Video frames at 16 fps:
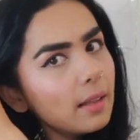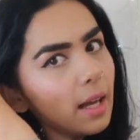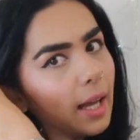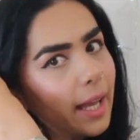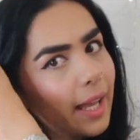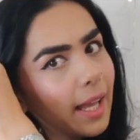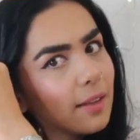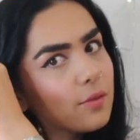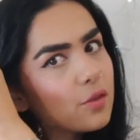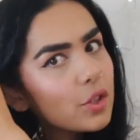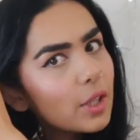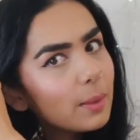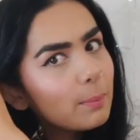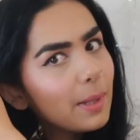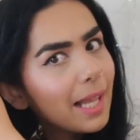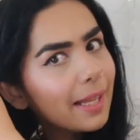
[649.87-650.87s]
I have
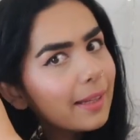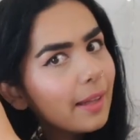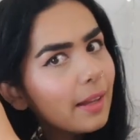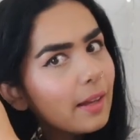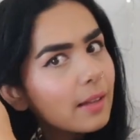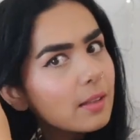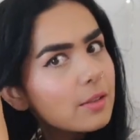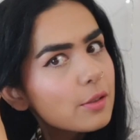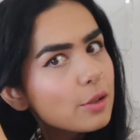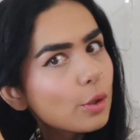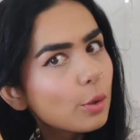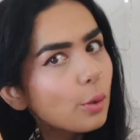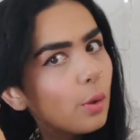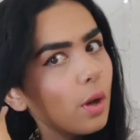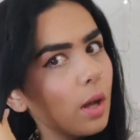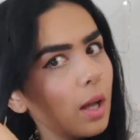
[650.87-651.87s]
jet black hair,
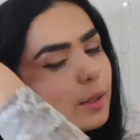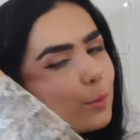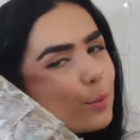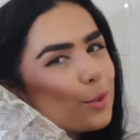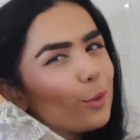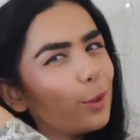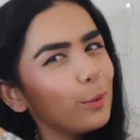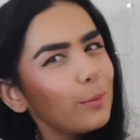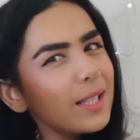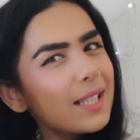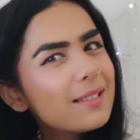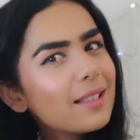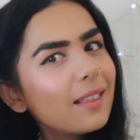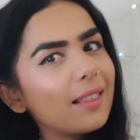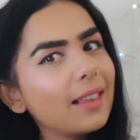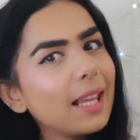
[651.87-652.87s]
so it was
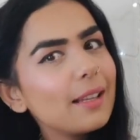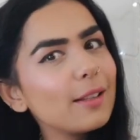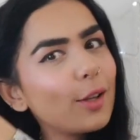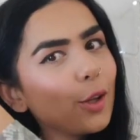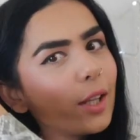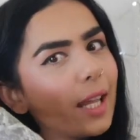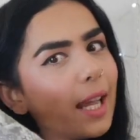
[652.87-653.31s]
always a thing to